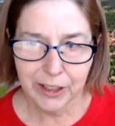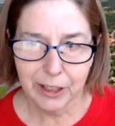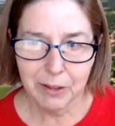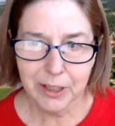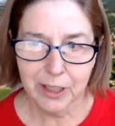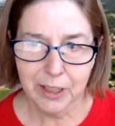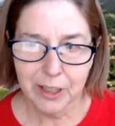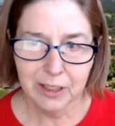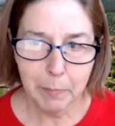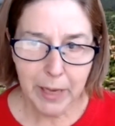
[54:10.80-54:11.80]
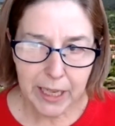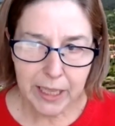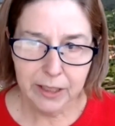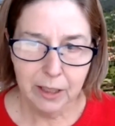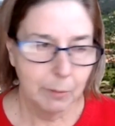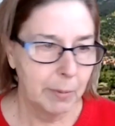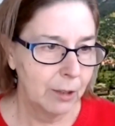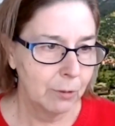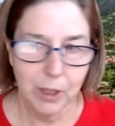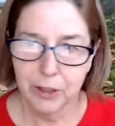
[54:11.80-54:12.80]
there was a debate
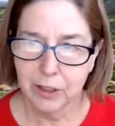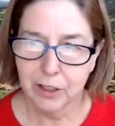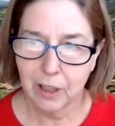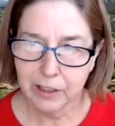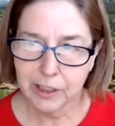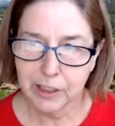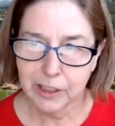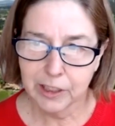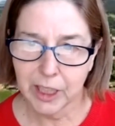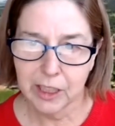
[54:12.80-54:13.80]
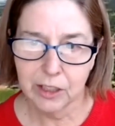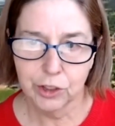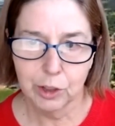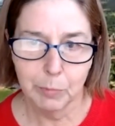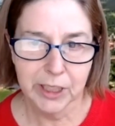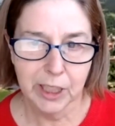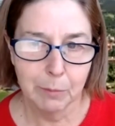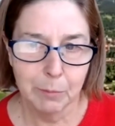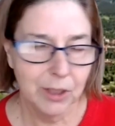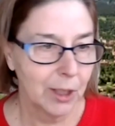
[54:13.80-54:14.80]
about whether cognitive science should become
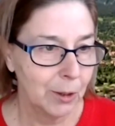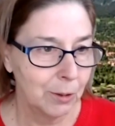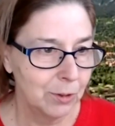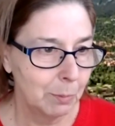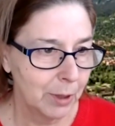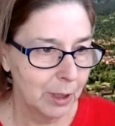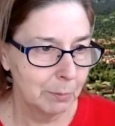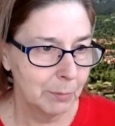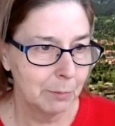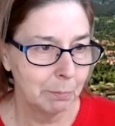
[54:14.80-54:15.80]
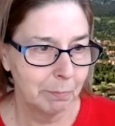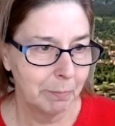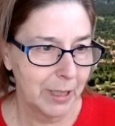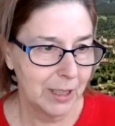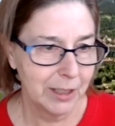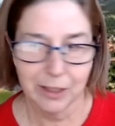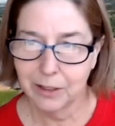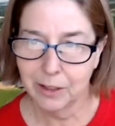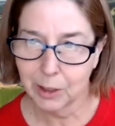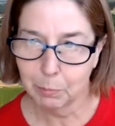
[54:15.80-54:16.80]
its own department-based
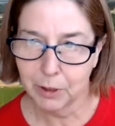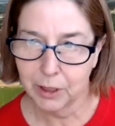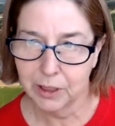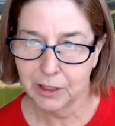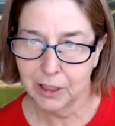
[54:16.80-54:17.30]
discipline